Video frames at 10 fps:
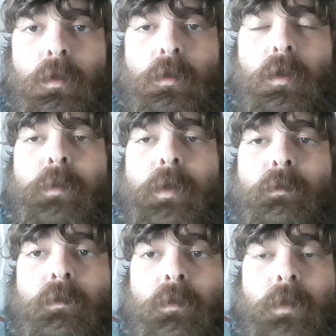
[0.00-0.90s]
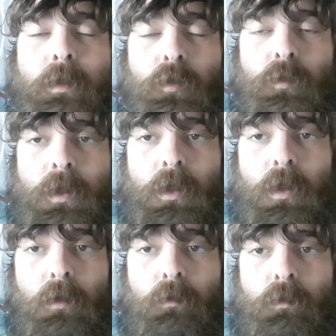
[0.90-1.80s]
They're being mean to me, y'all.
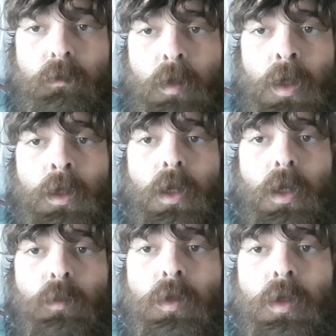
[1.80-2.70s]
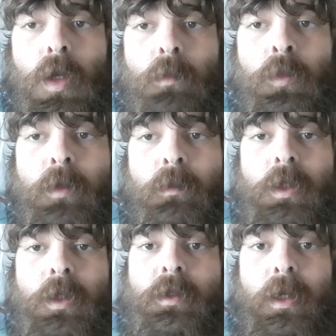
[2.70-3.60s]
They will not bring me
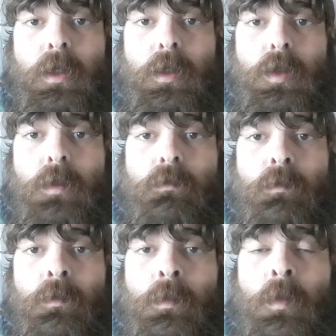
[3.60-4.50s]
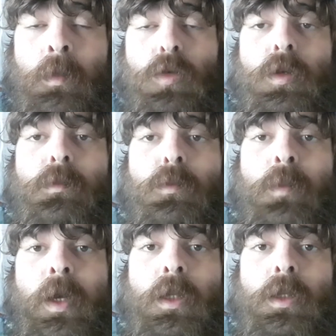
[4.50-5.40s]
steaks or double
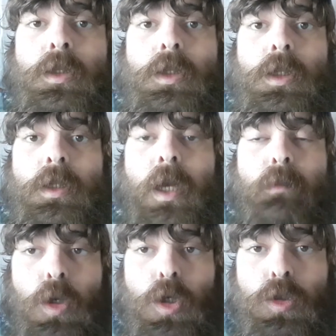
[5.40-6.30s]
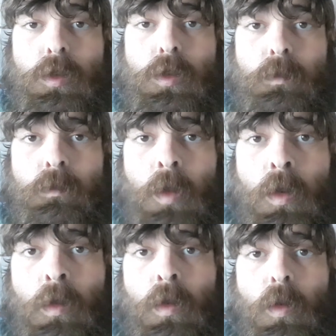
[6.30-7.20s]
bacon cheese hamburgers
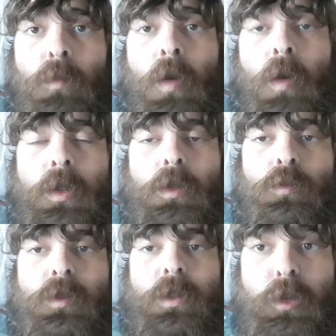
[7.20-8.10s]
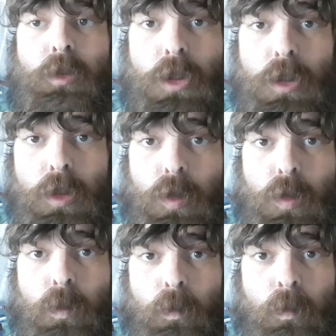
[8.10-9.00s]
or barbecue sandwiches.
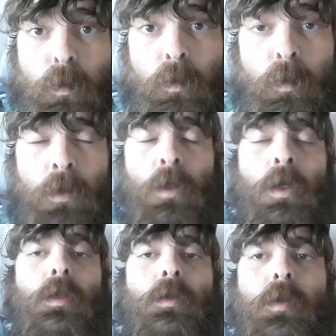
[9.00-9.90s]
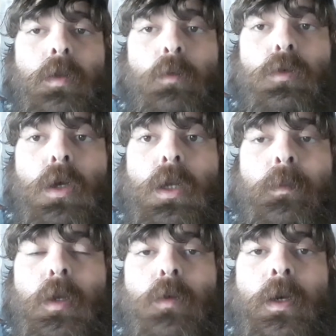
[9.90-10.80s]
They will not let
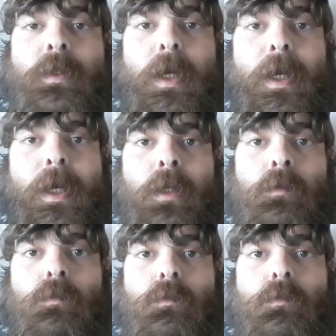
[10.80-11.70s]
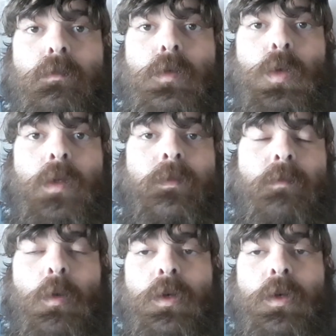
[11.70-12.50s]
me go outside to even smoke a